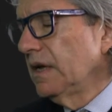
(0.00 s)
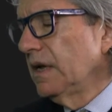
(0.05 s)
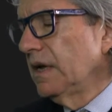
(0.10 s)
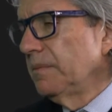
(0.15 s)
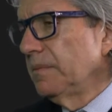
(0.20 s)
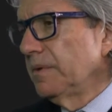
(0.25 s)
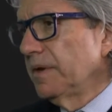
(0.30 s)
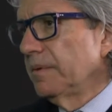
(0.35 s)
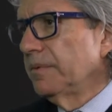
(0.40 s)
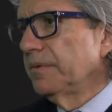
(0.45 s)

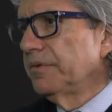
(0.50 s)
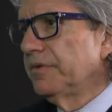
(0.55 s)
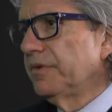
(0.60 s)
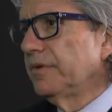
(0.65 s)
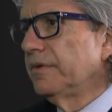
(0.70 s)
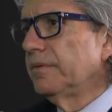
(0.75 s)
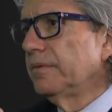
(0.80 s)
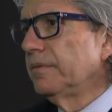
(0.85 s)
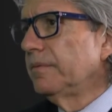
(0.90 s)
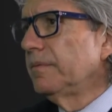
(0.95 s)
and be able
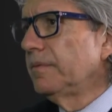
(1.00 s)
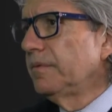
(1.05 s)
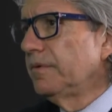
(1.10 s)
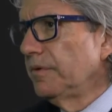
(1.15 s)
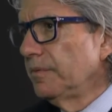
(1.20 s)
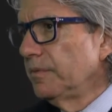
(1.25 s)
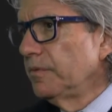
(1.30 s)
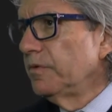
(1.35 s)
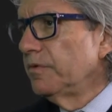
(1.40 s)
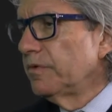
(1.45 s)
to
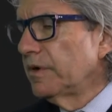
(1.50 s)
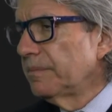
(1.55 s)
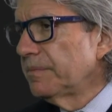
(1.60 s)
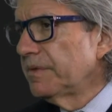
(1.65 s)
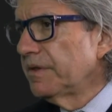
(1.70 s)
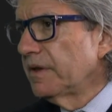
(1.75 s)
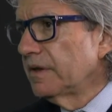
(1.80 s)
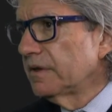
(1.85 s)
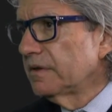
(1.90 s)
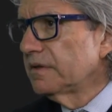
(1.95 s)
move
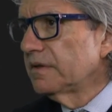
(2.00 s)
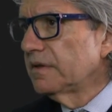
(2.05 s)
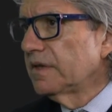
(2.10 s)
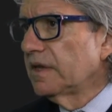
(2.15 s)
up that